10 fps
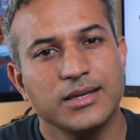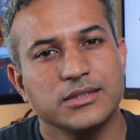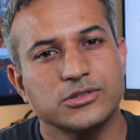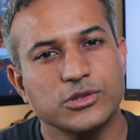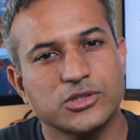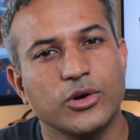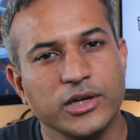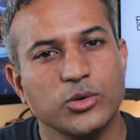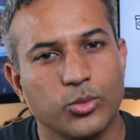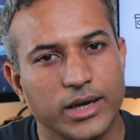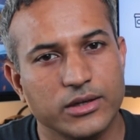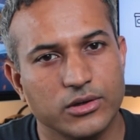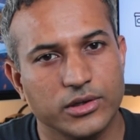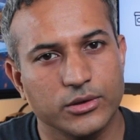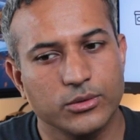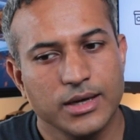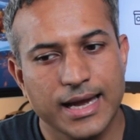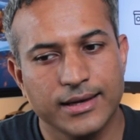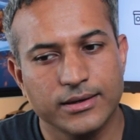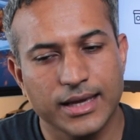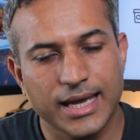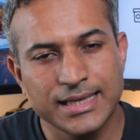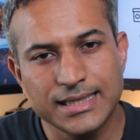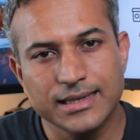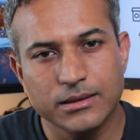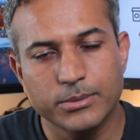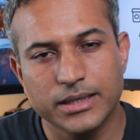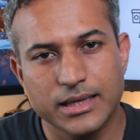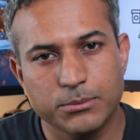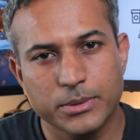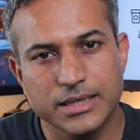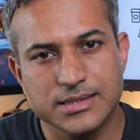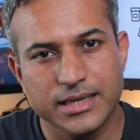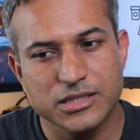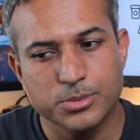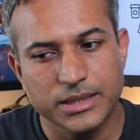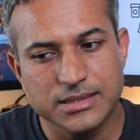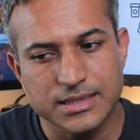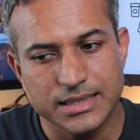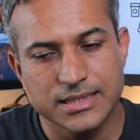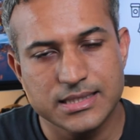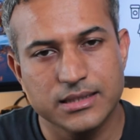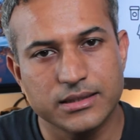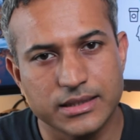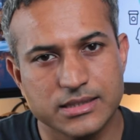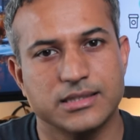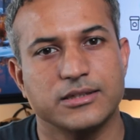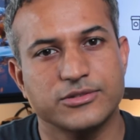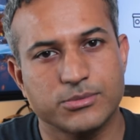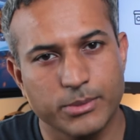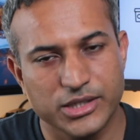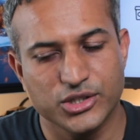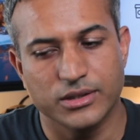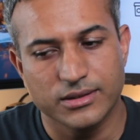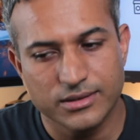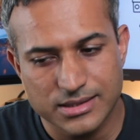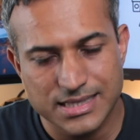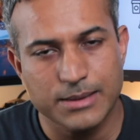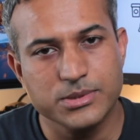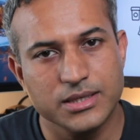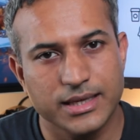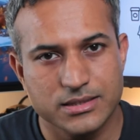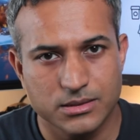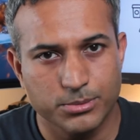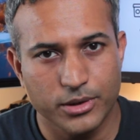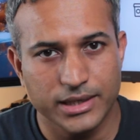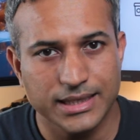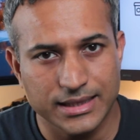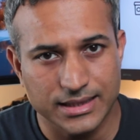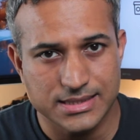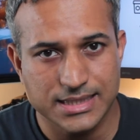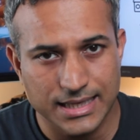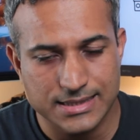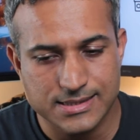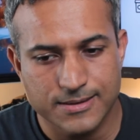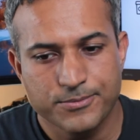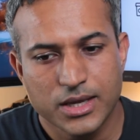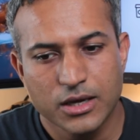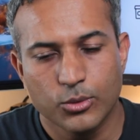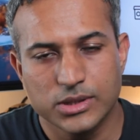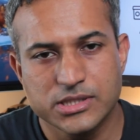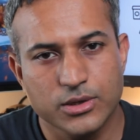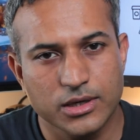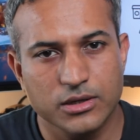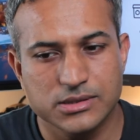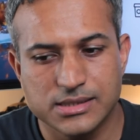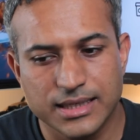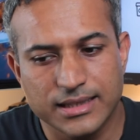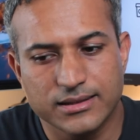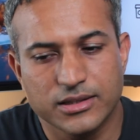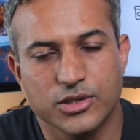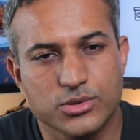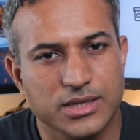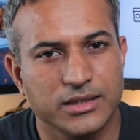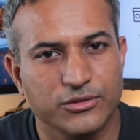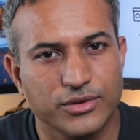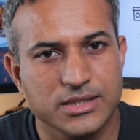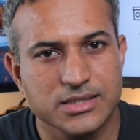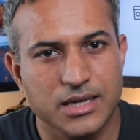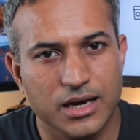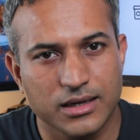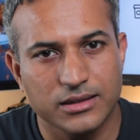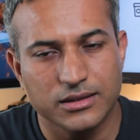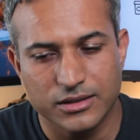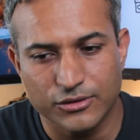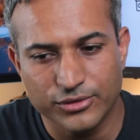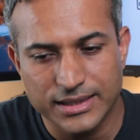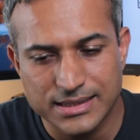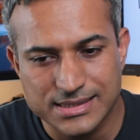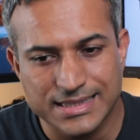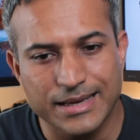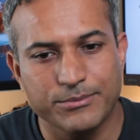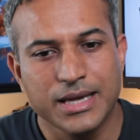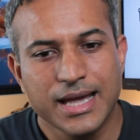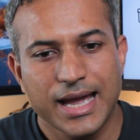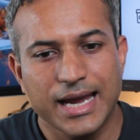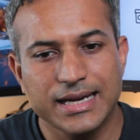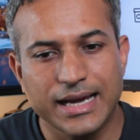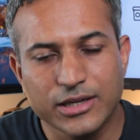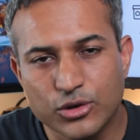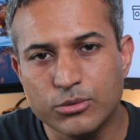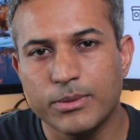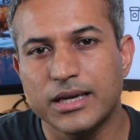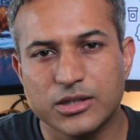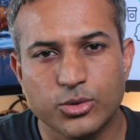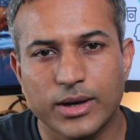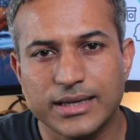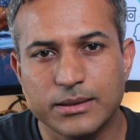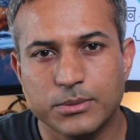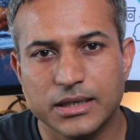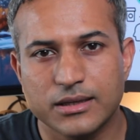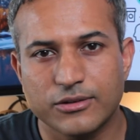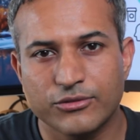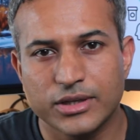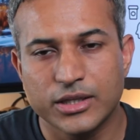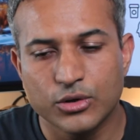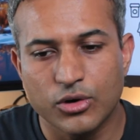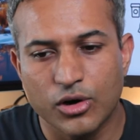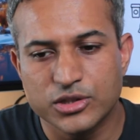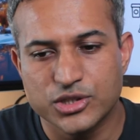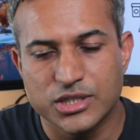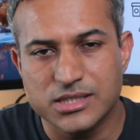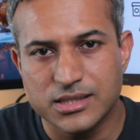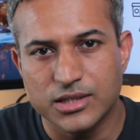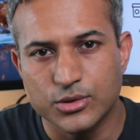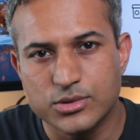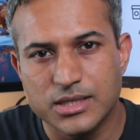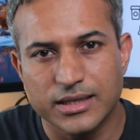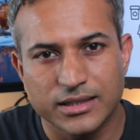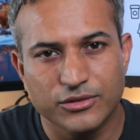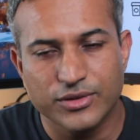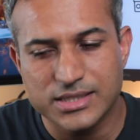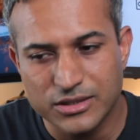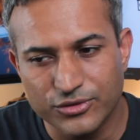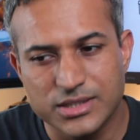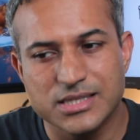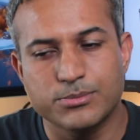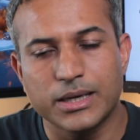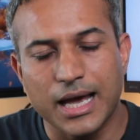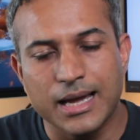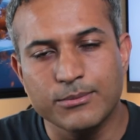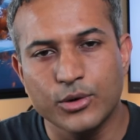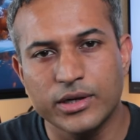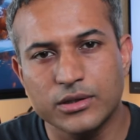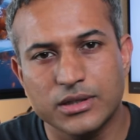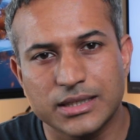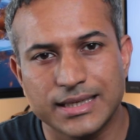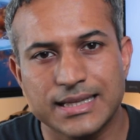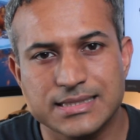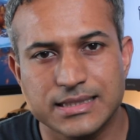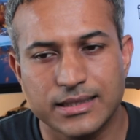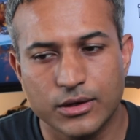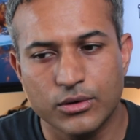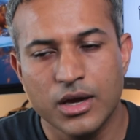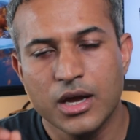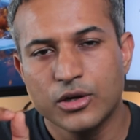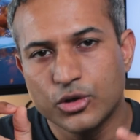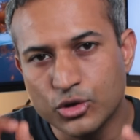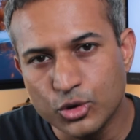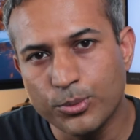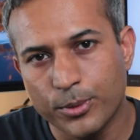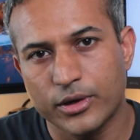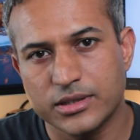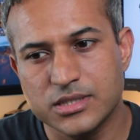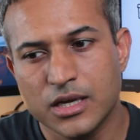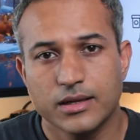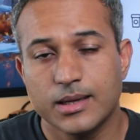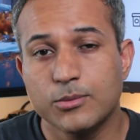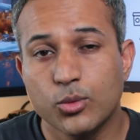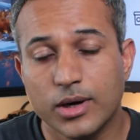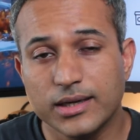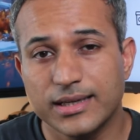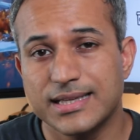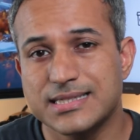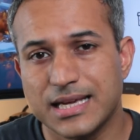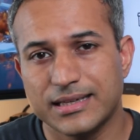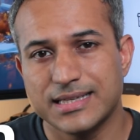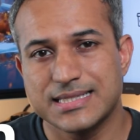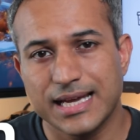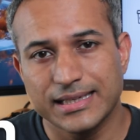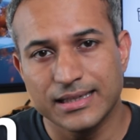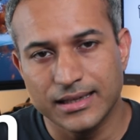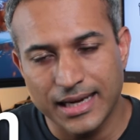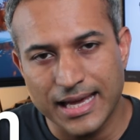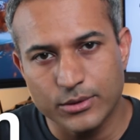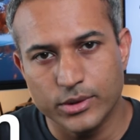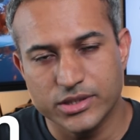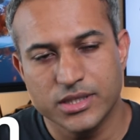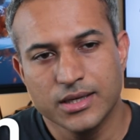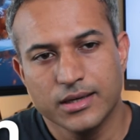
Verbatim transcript: So it's going to wear on you, and any little bit that makes that experience easier deserves mention. The Samsung gets the point in this case. Once you unlock the screen, the user interfaces are roughly the same. And I could make a 20 minute video on just the user interface differences, but I'm going to condense it down to two points. Number one is design language.